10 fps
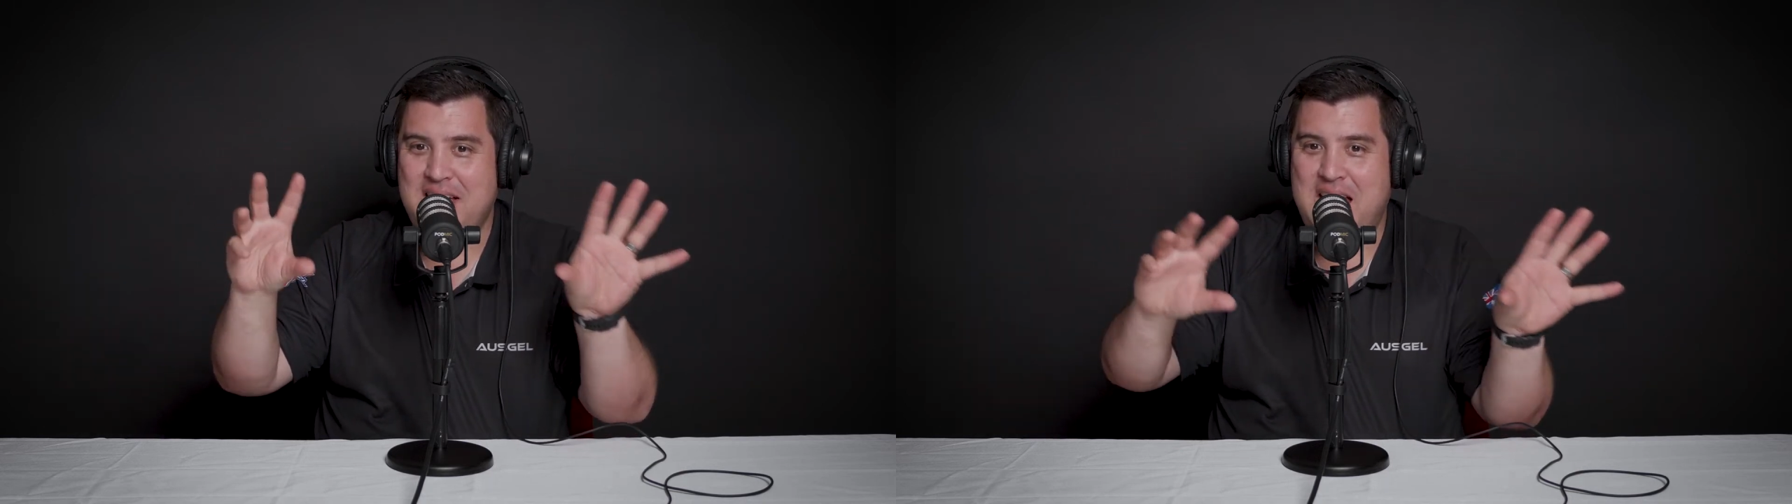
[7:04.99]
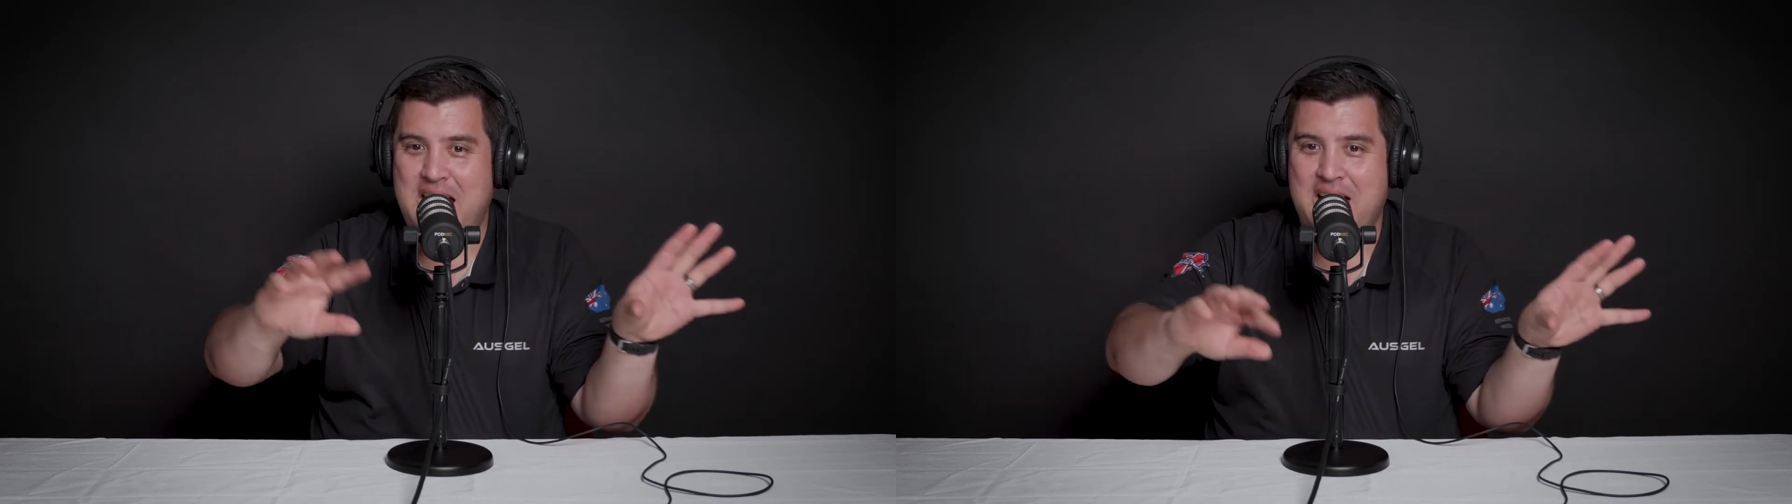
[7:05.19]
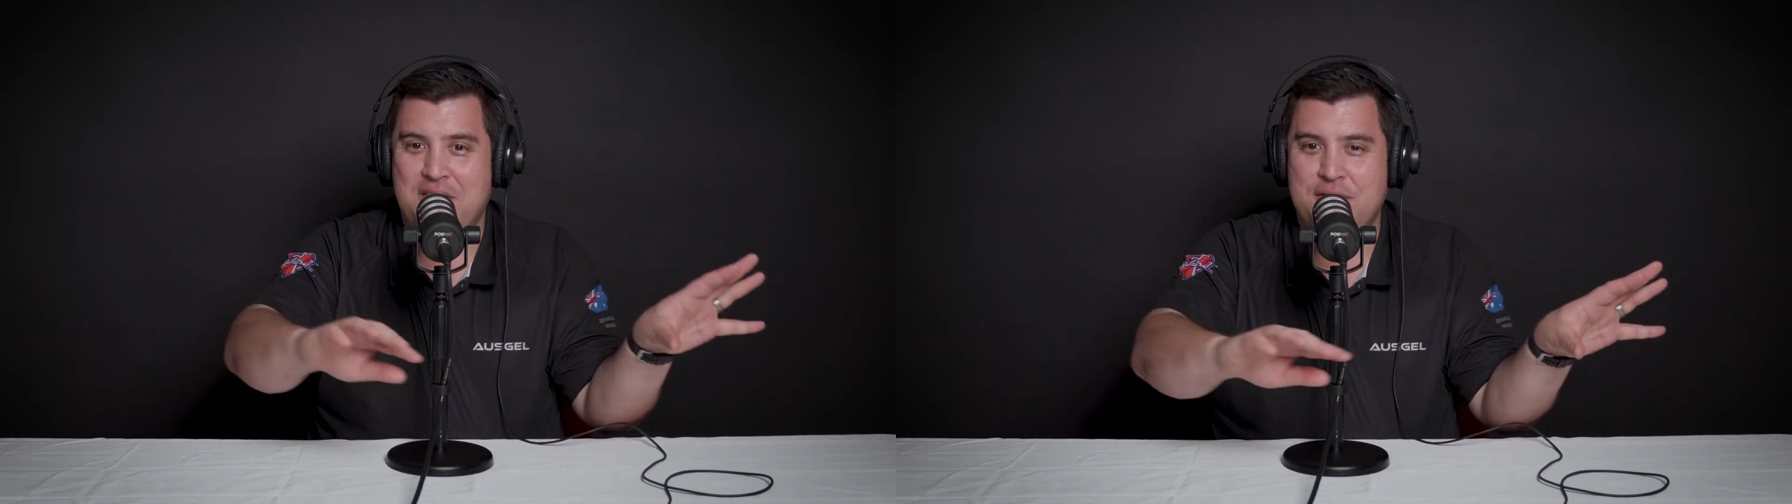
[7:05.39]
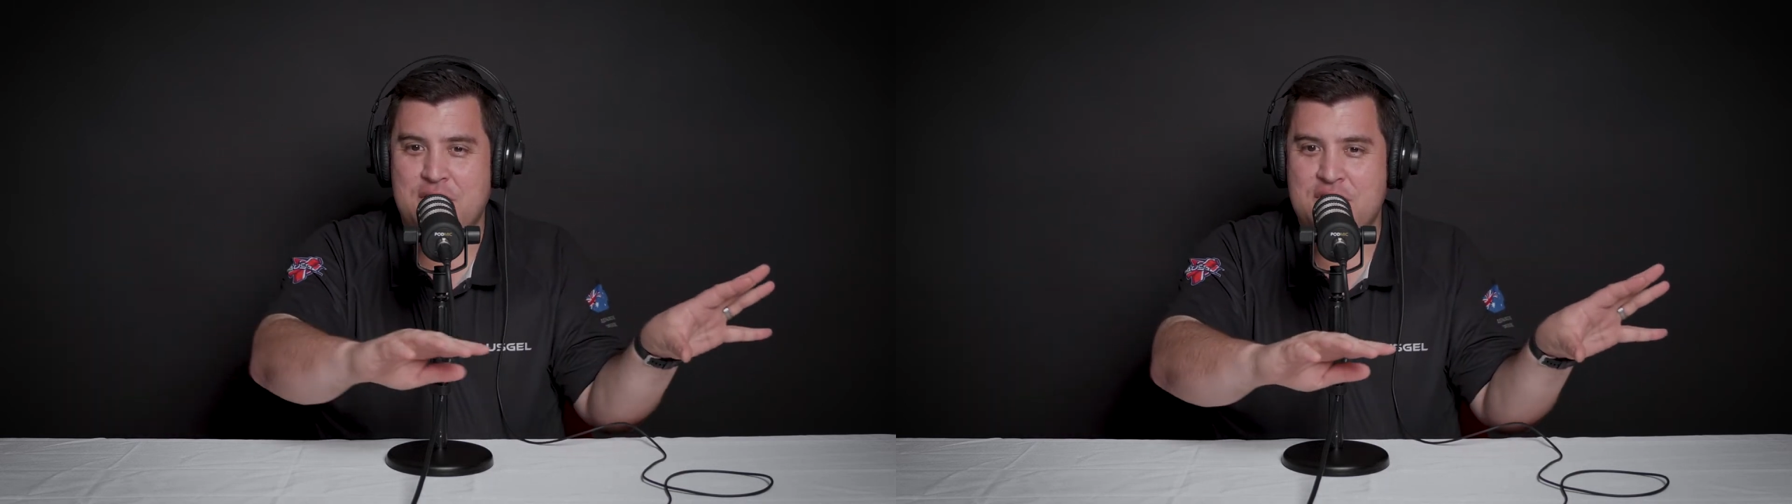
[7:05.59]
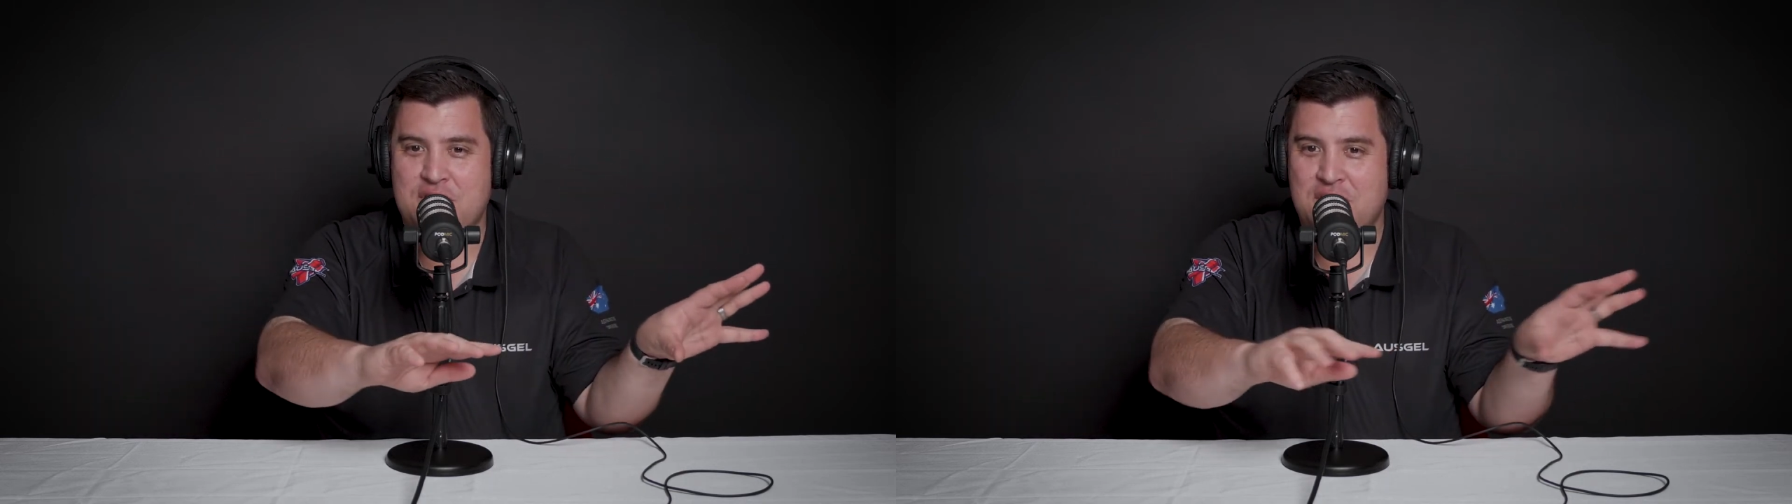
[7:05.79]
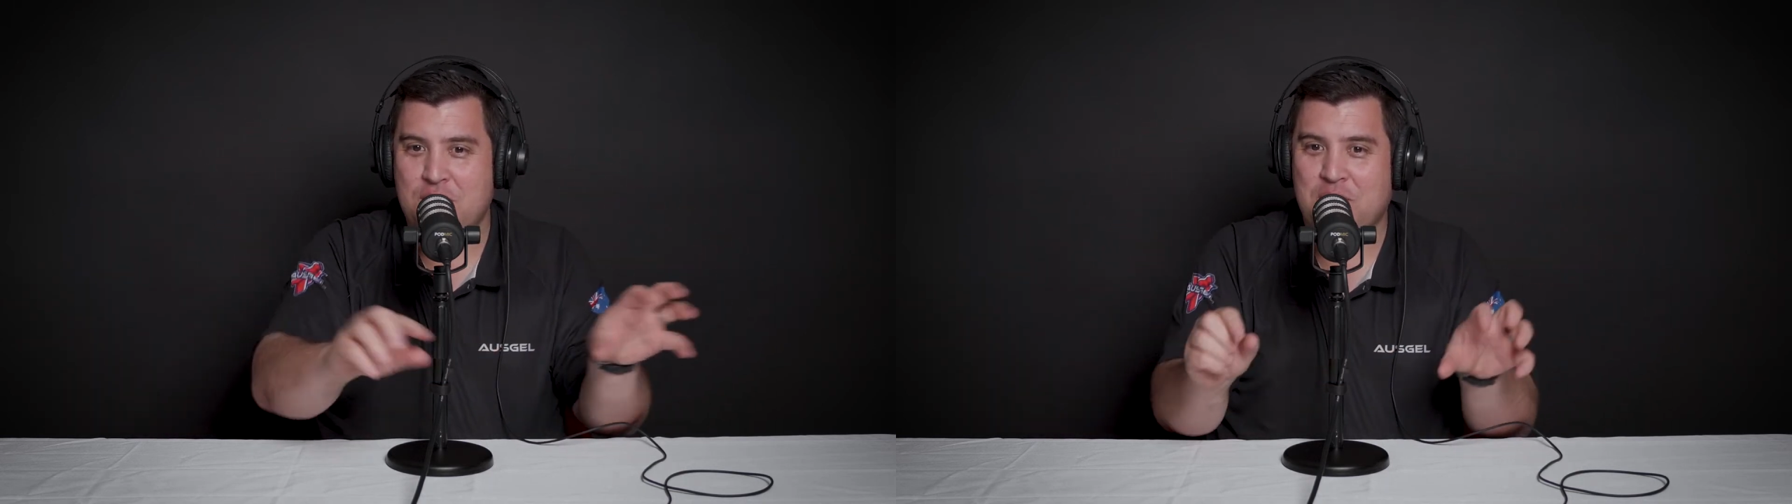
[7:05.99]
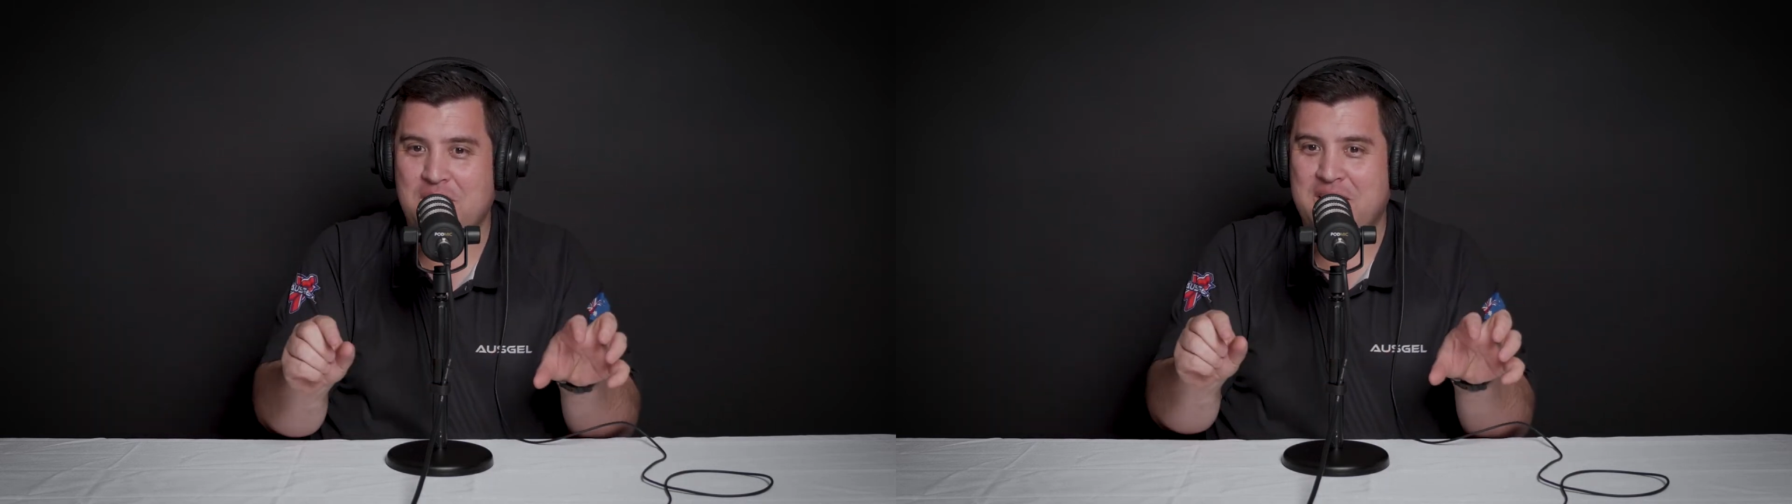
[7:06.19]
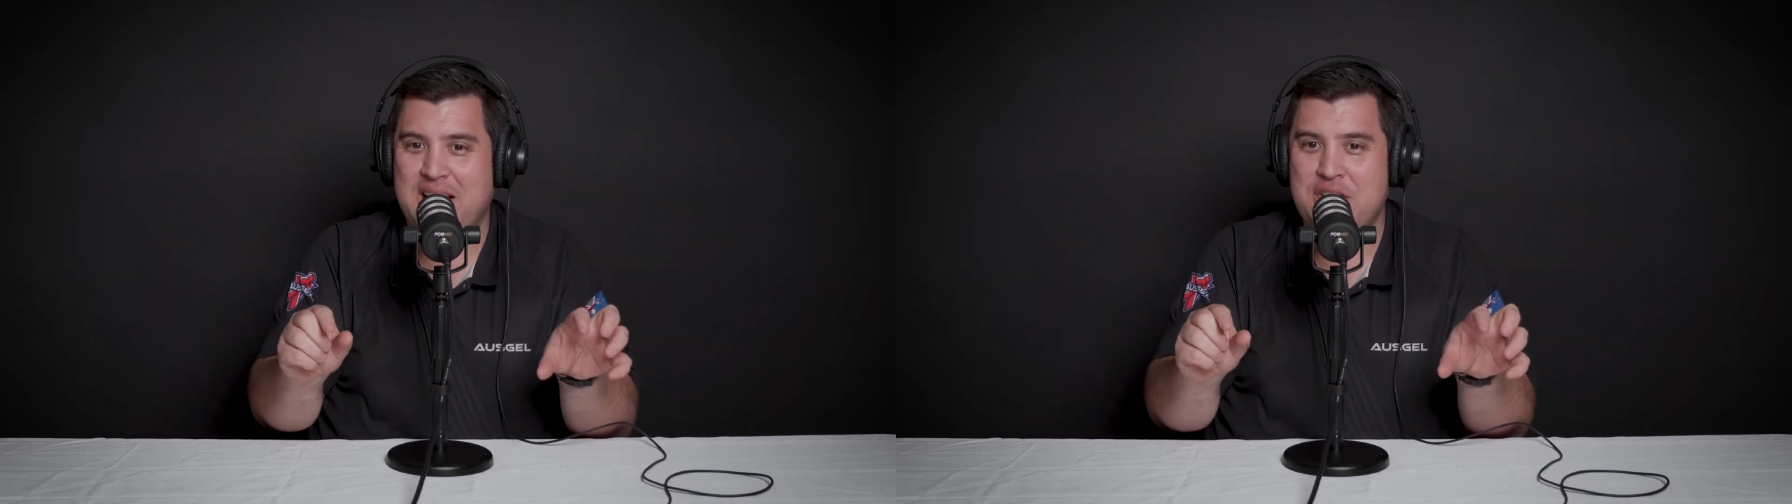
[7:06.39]
out of a secure
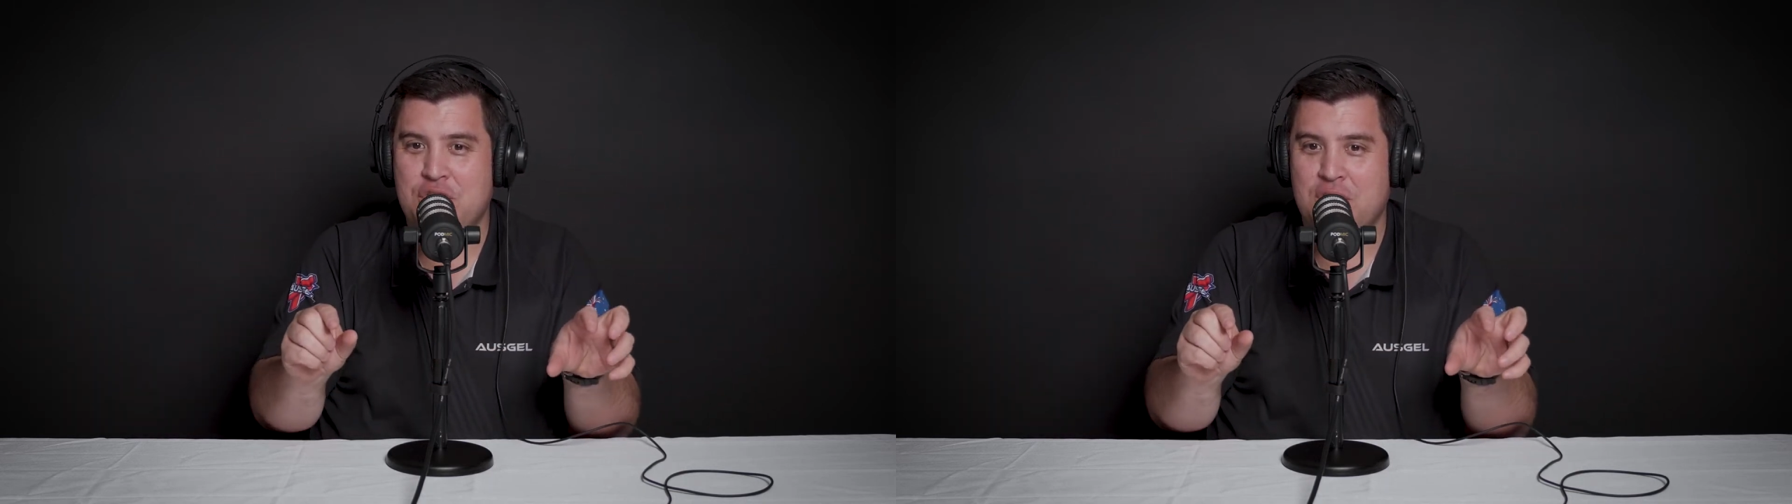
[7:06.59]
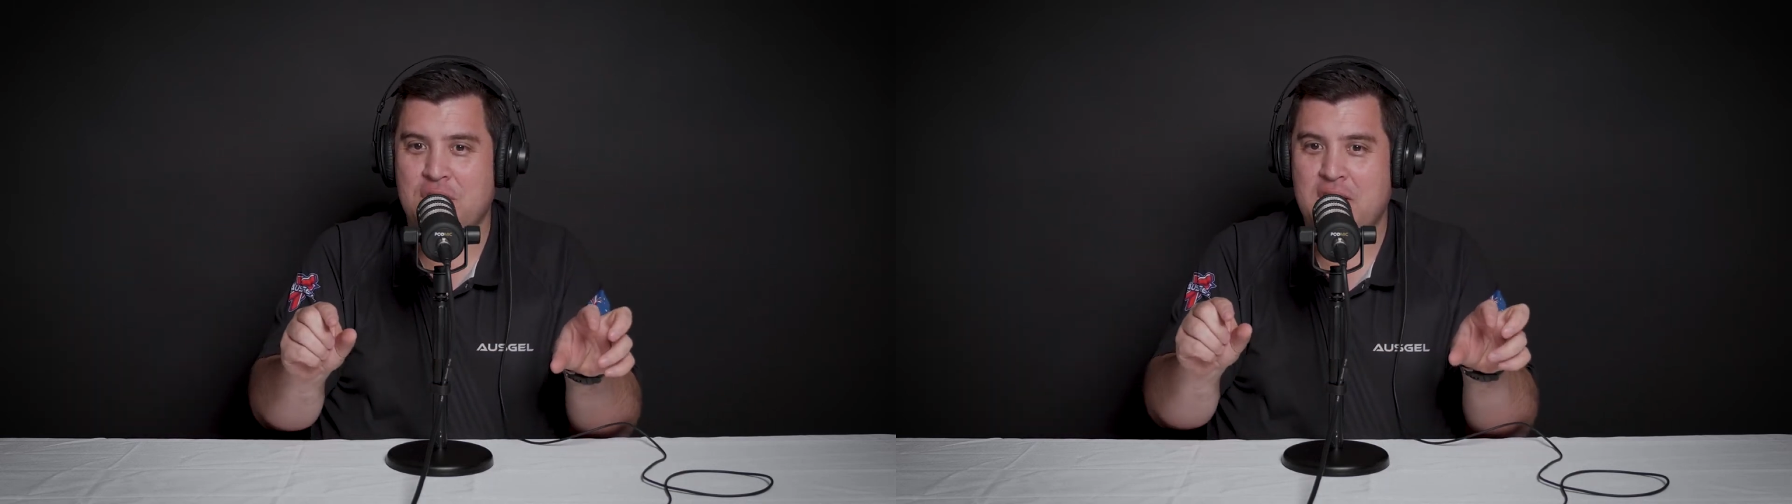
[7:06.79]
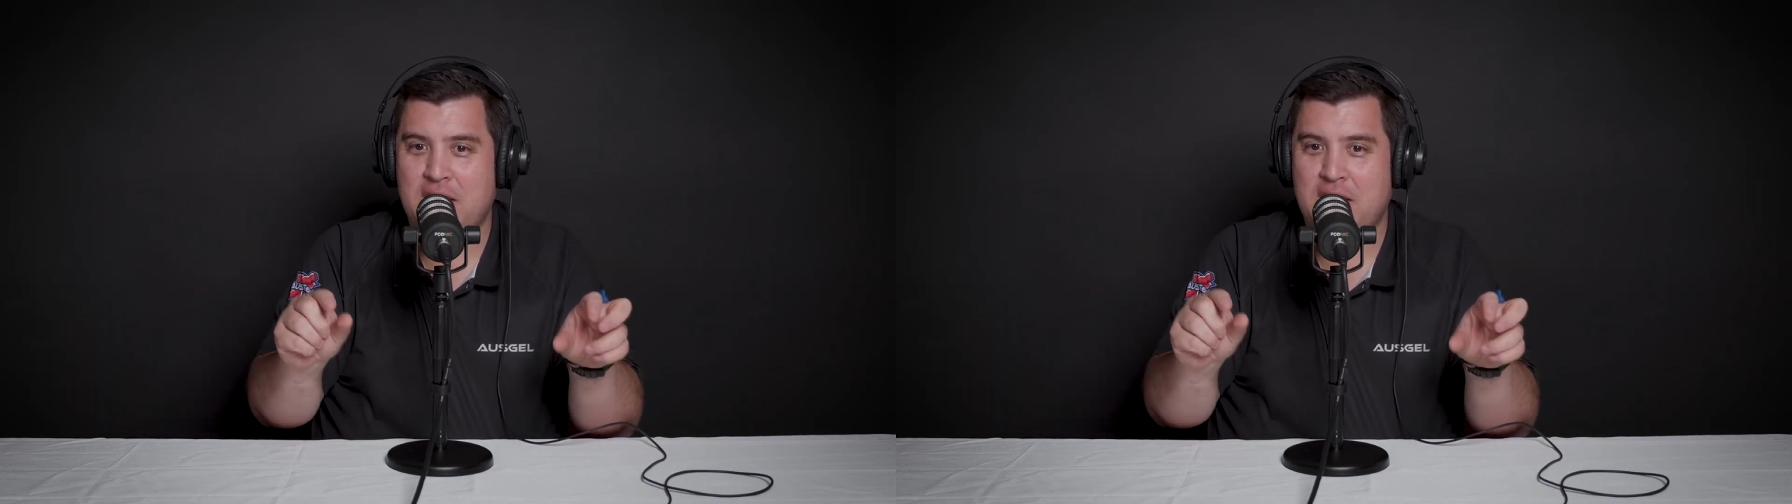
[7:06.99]
location,